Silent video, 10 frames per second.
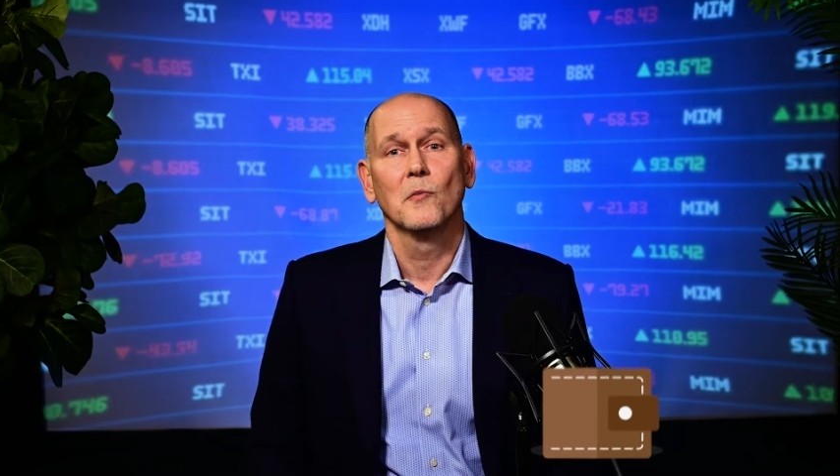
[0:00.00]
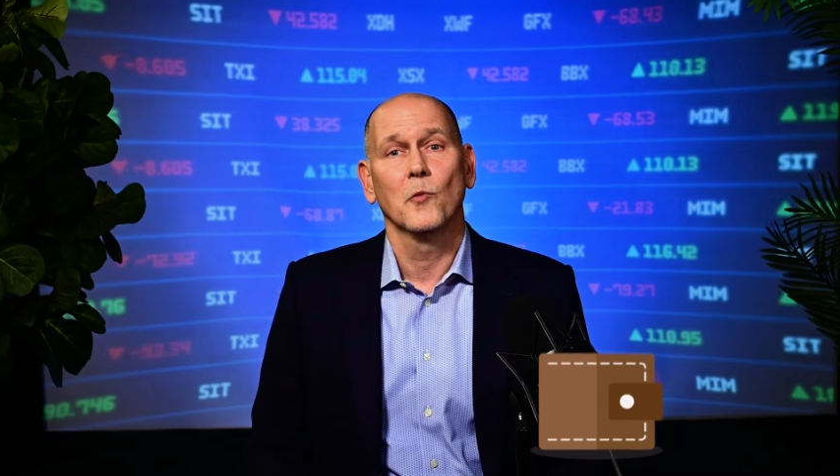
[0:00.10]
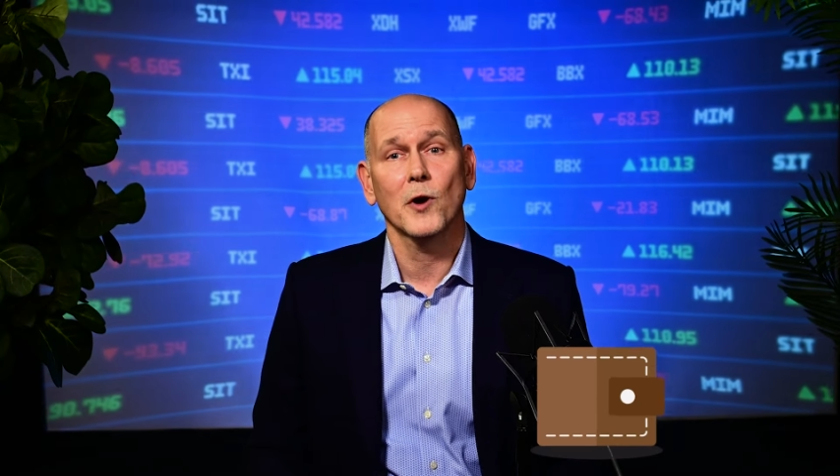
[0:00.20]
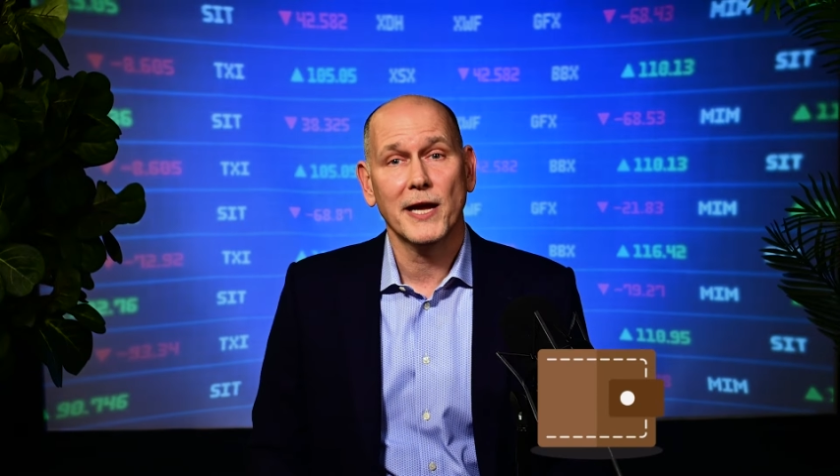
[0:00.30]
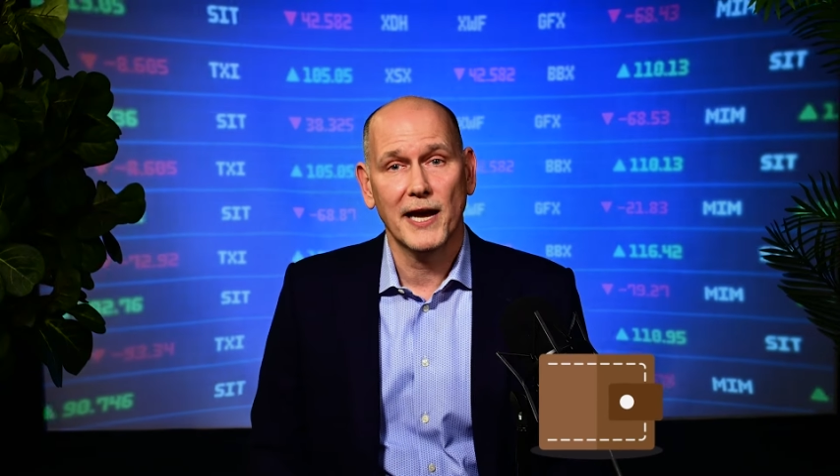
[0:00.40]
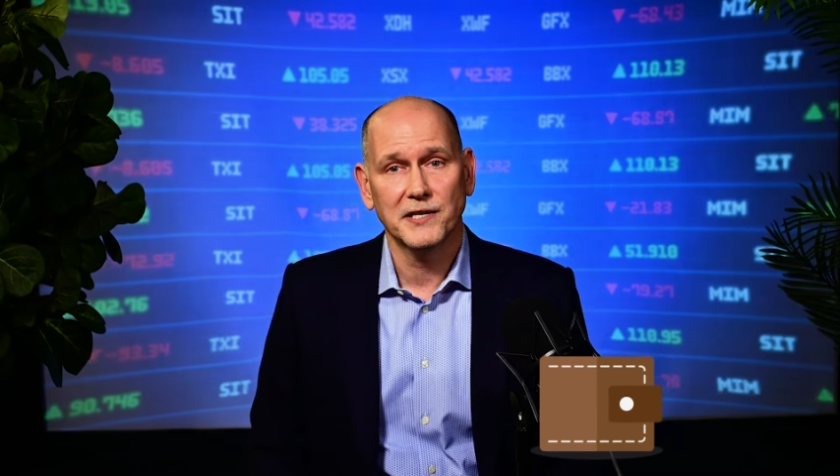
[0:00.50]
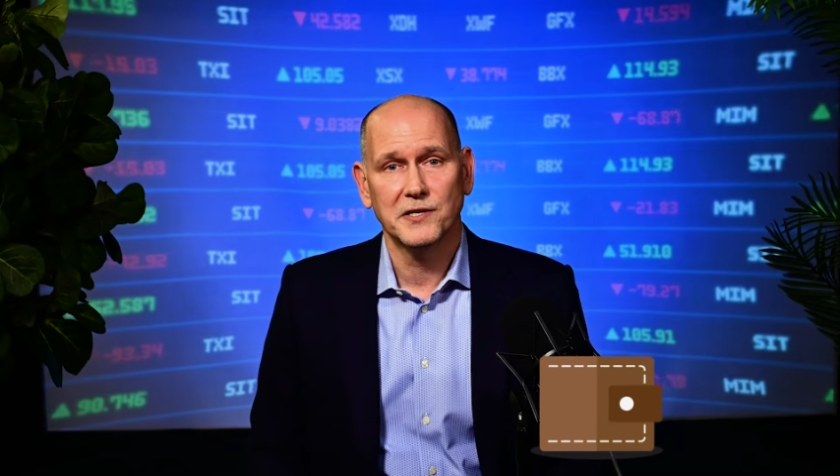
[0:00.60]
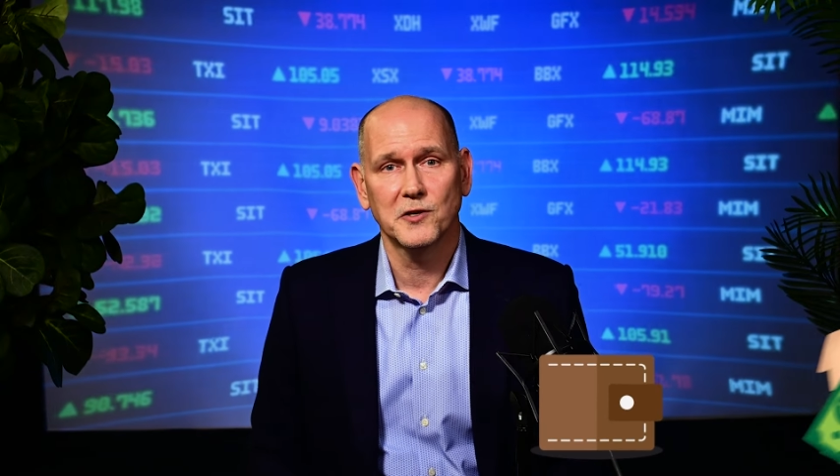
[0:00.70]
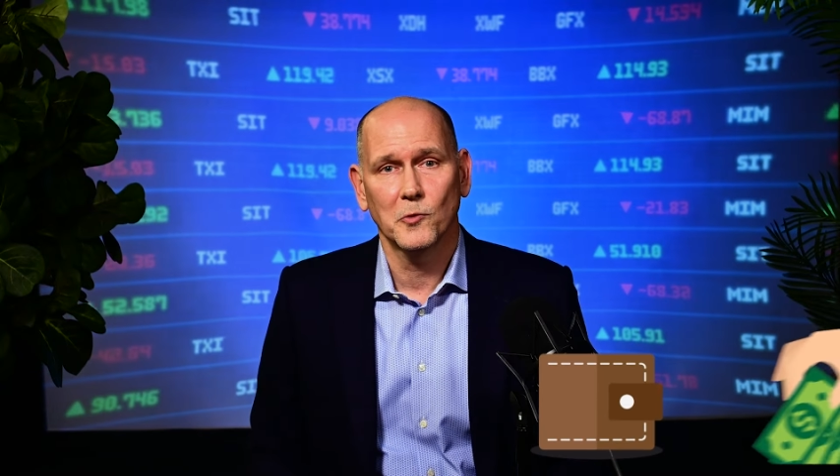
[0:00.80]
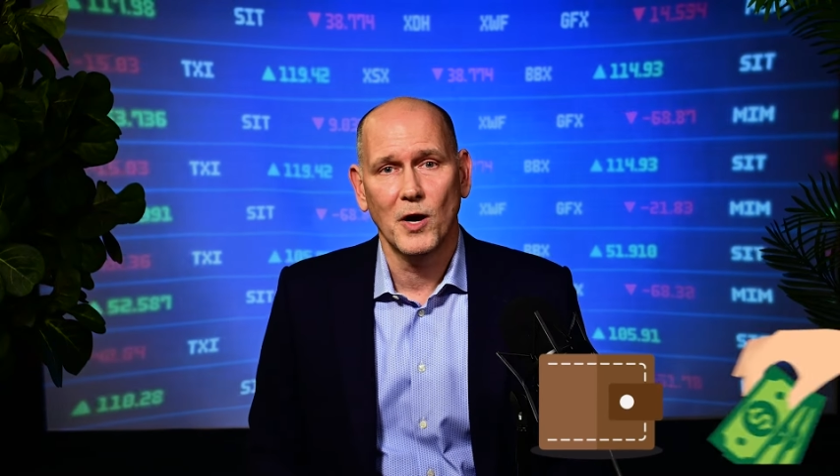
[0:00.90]
more cash
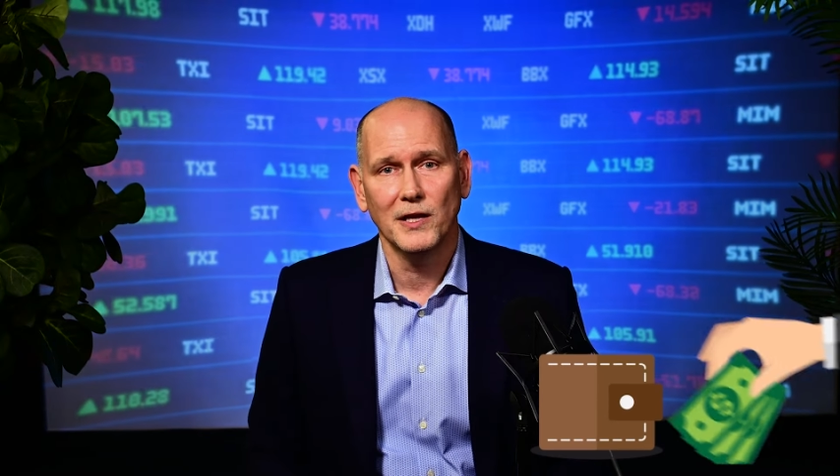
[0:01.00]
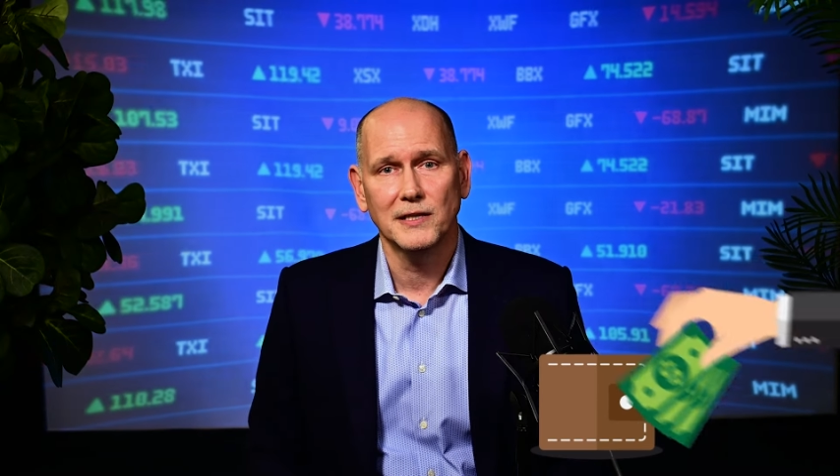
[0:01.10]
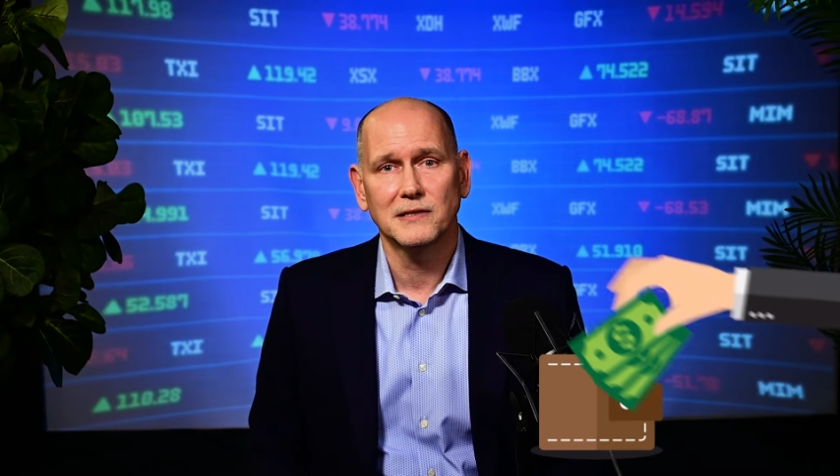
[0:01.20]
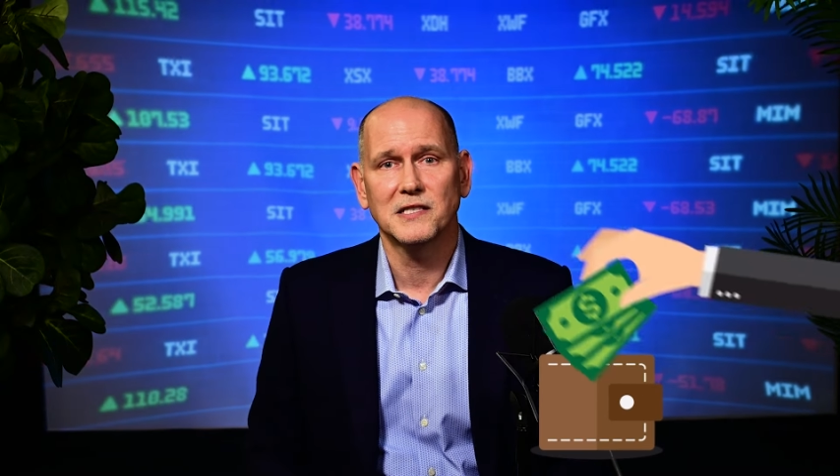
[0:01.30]
in your wallet